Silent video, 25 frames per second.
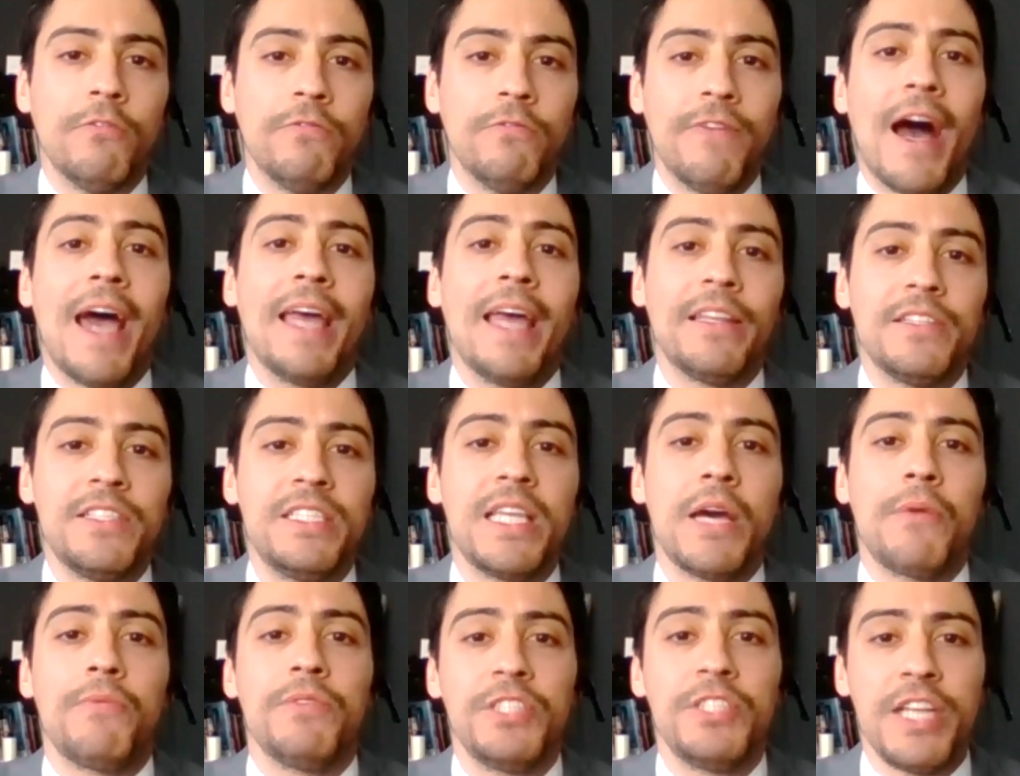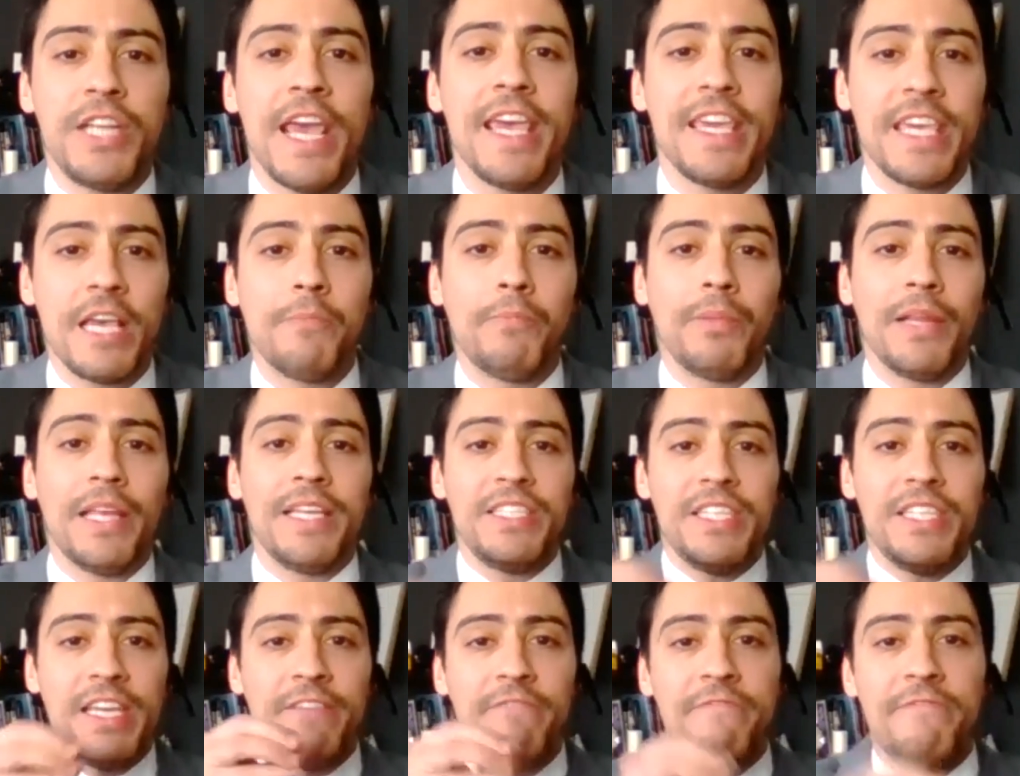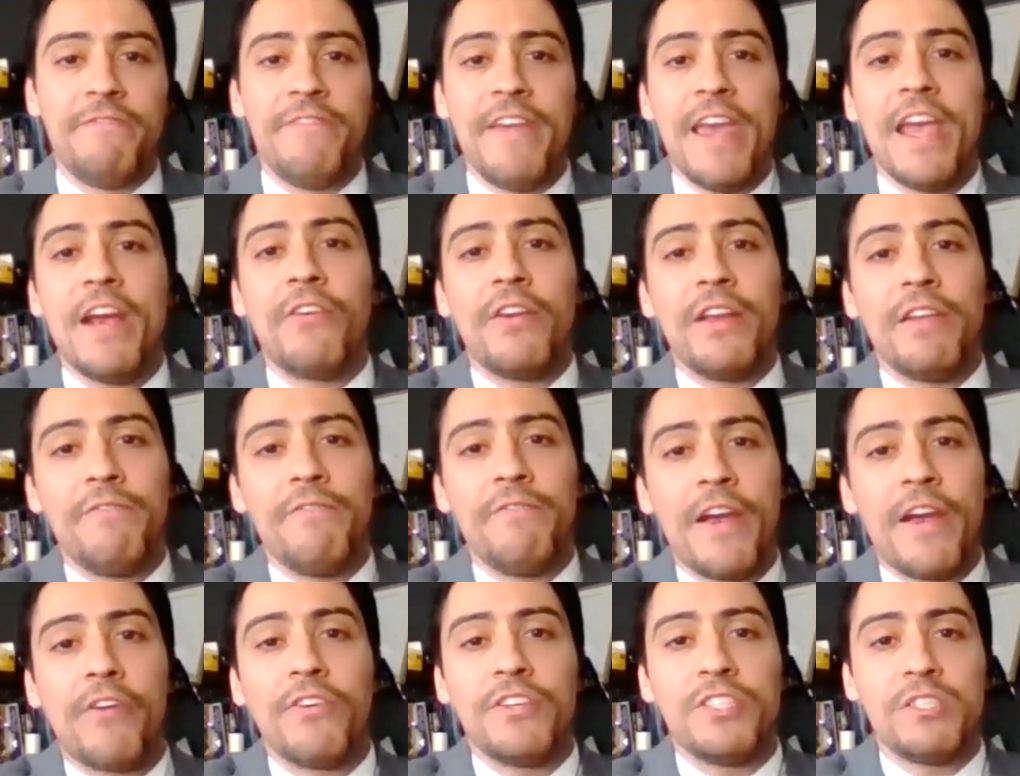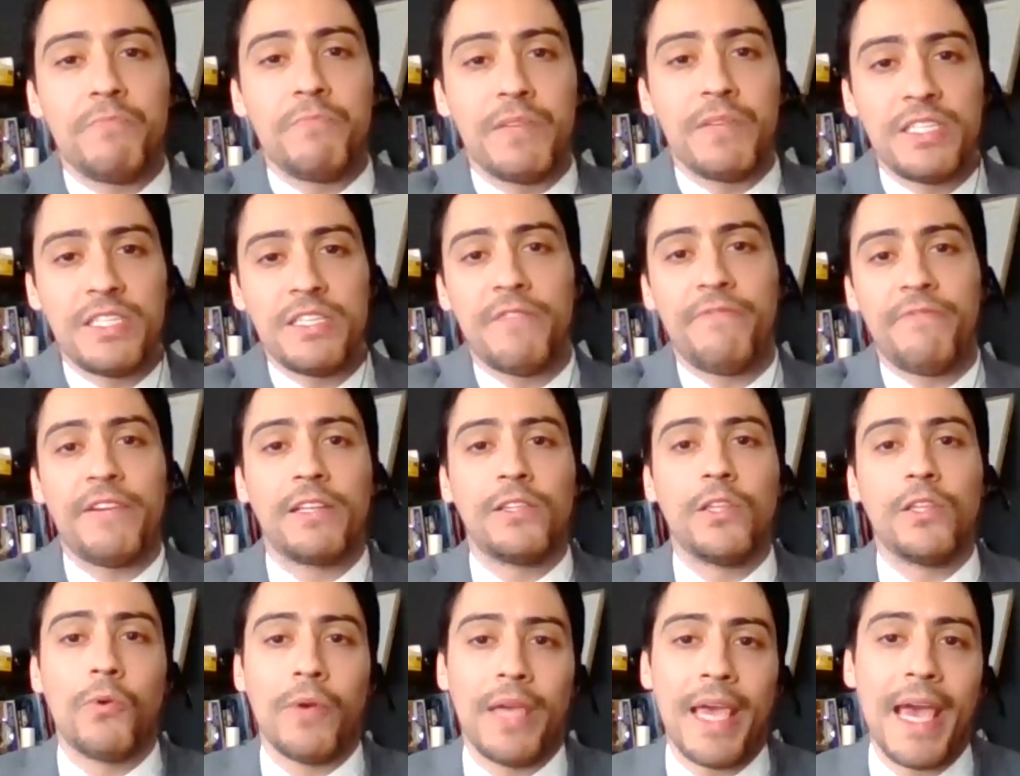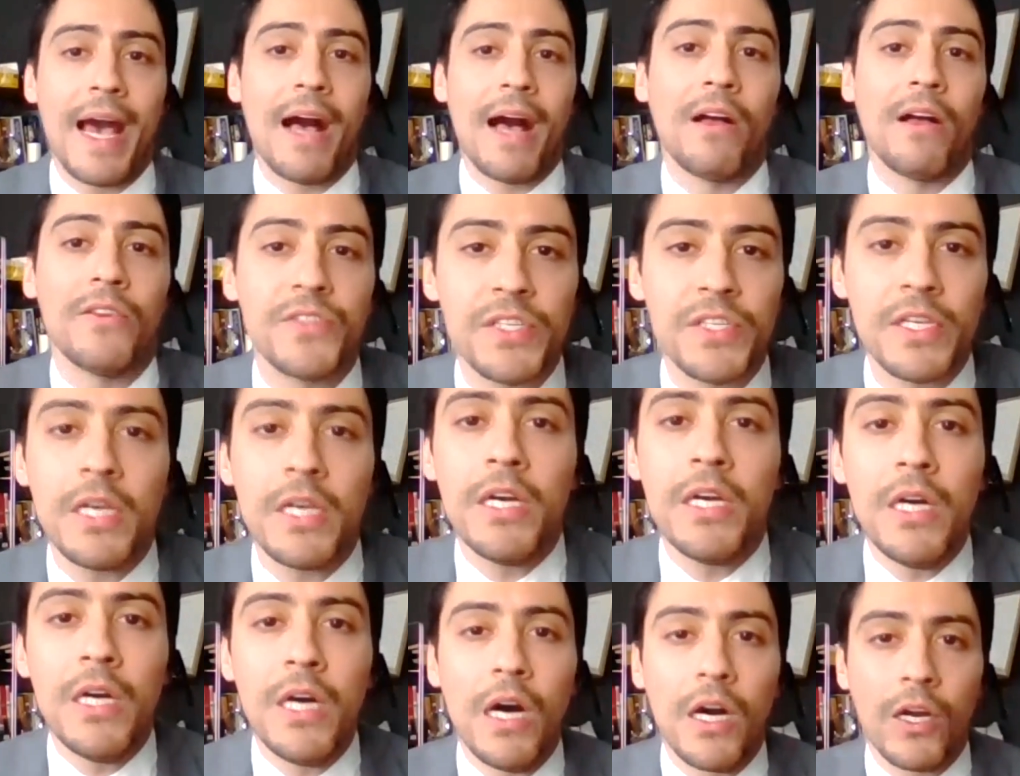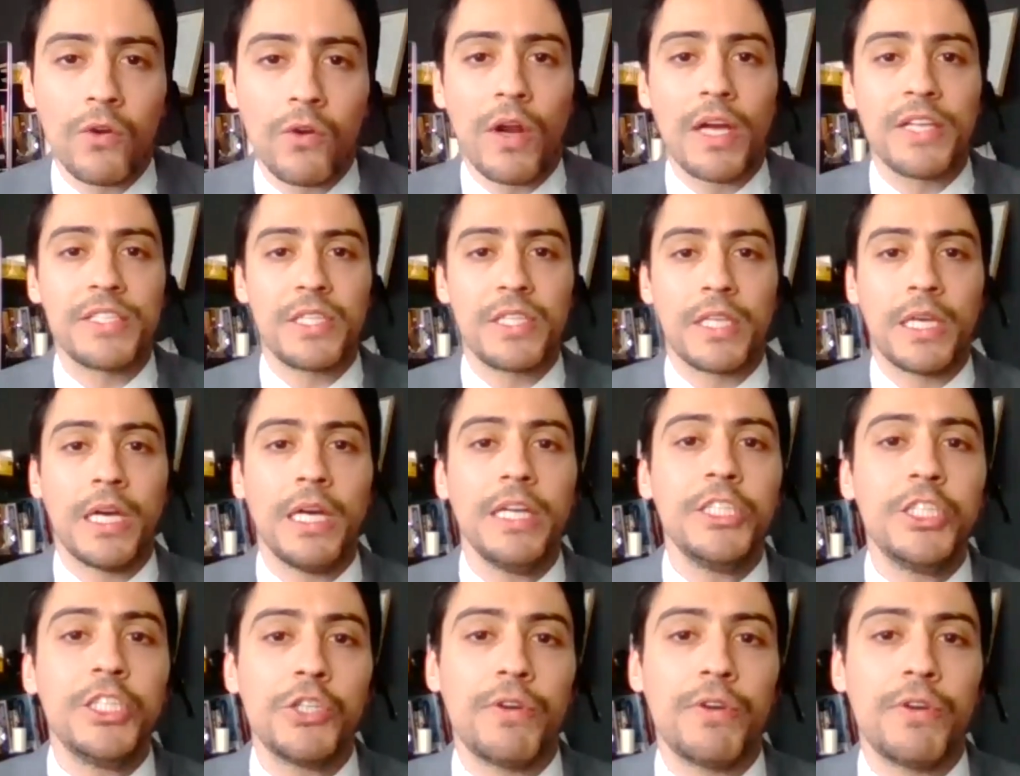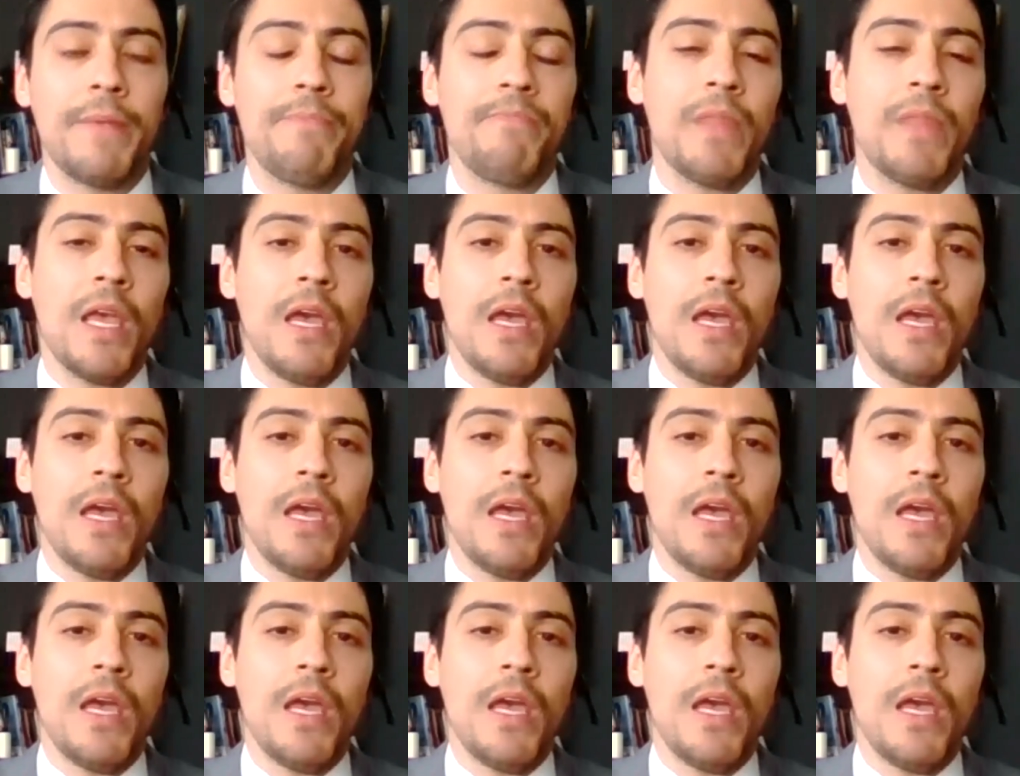violence that was taking place in very, very specific locales across the country.